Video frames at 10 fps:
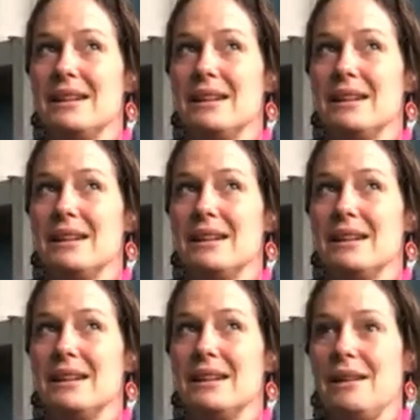And I
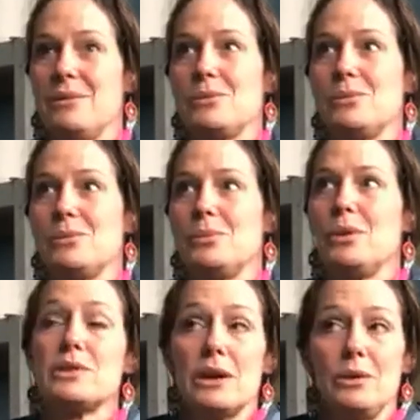was also
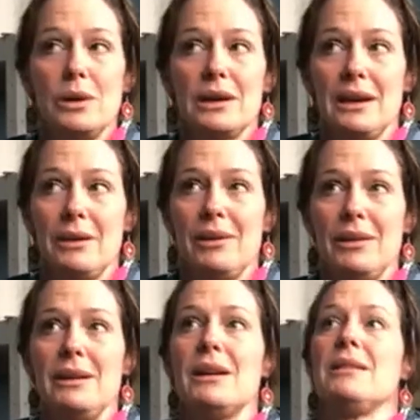working with
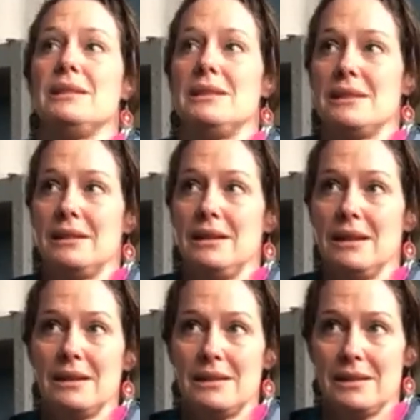another
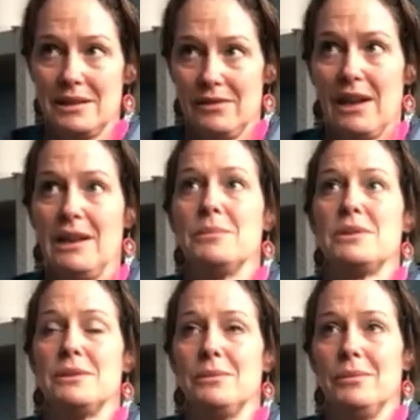designer to develop
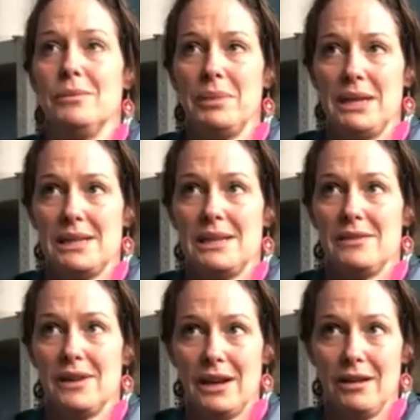some pieces
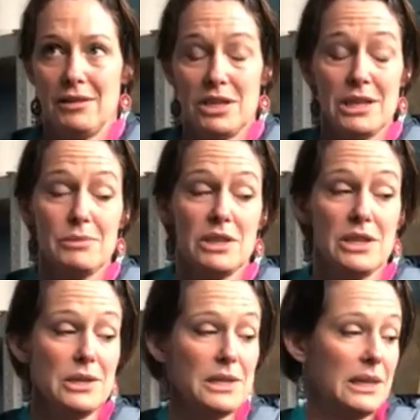for her. And she was
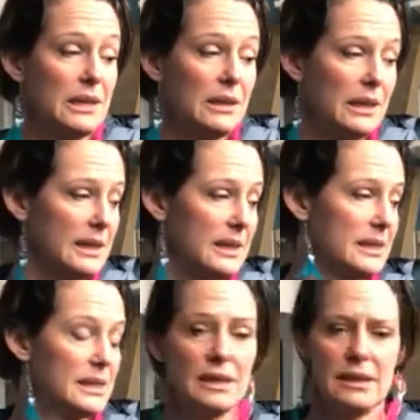using
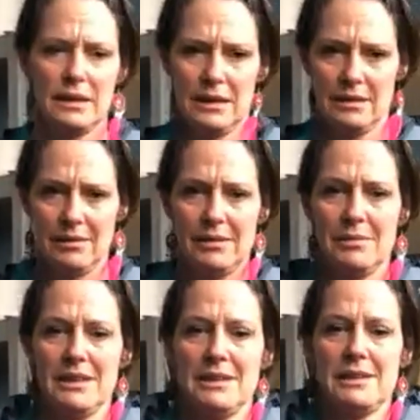these, where's
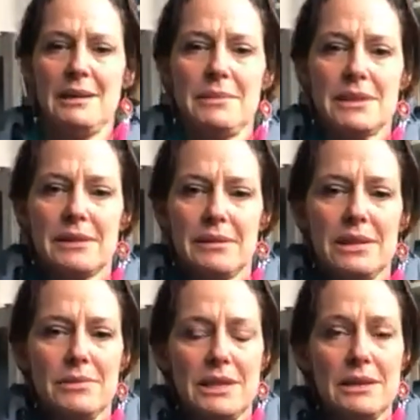my stamps gone?
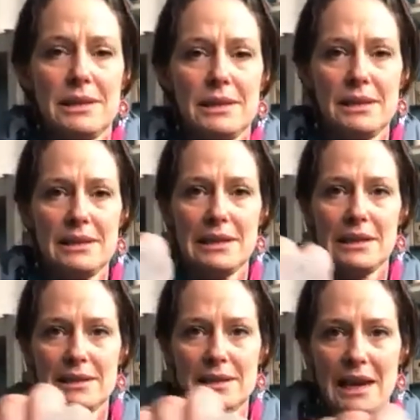She was using these
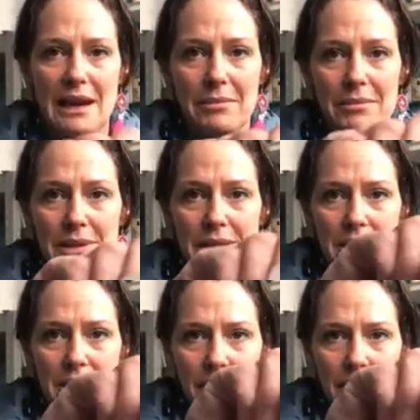little
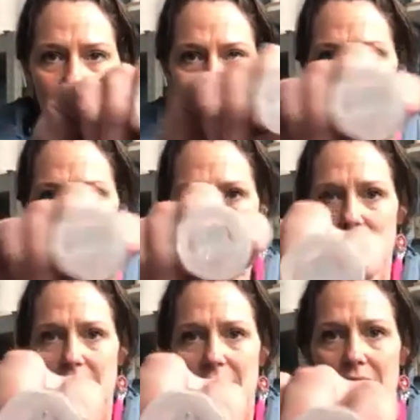stamps. Oh, can I
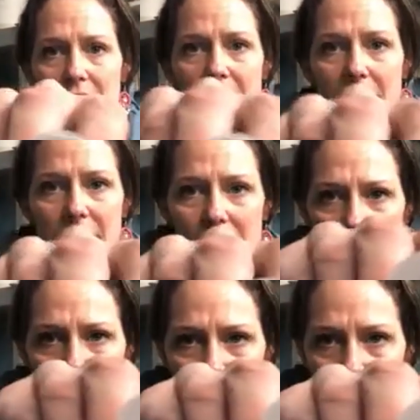see that? Can you
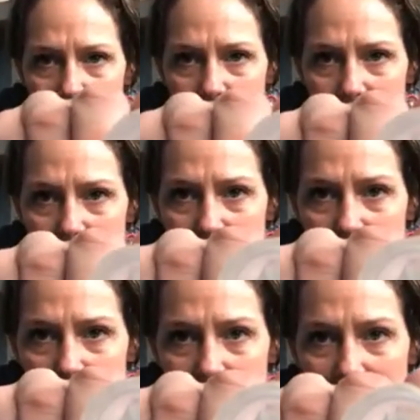see that?
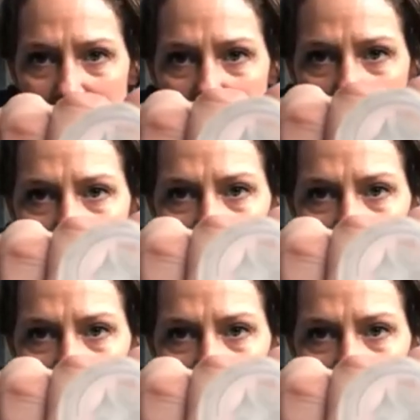Yeah, good.